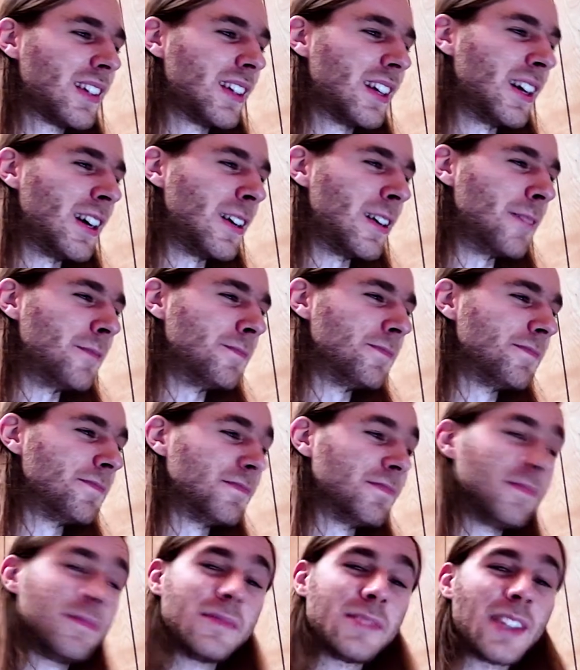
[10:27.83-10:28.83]
Um,
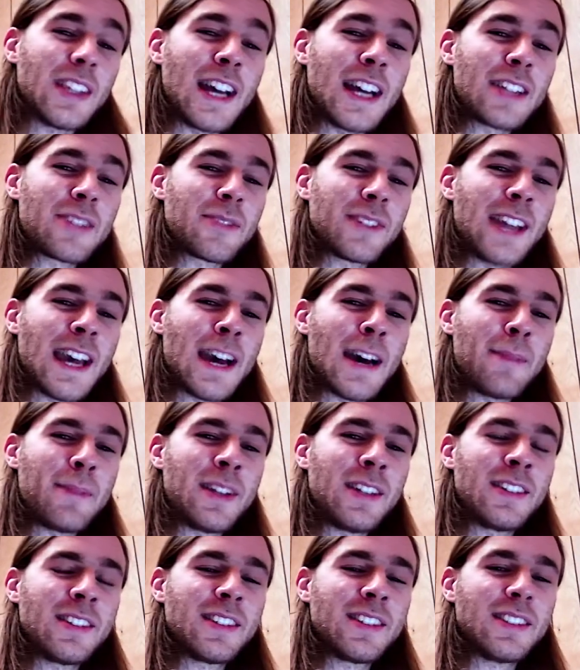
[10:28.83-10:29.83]
so that's what
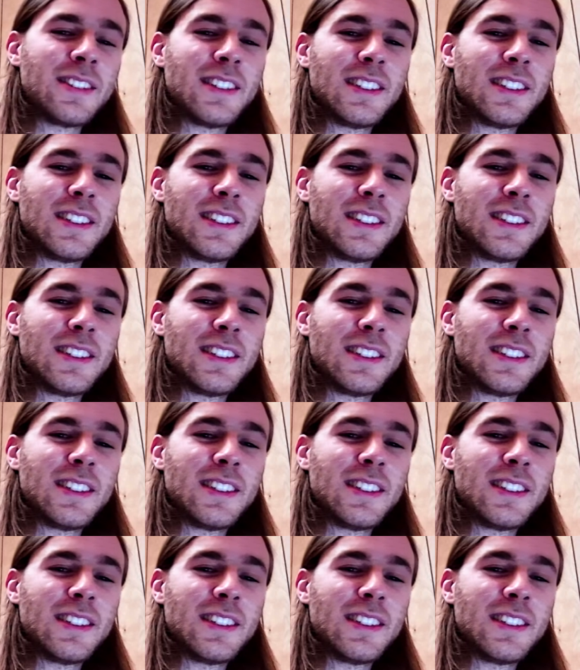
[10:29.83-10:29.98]
happened.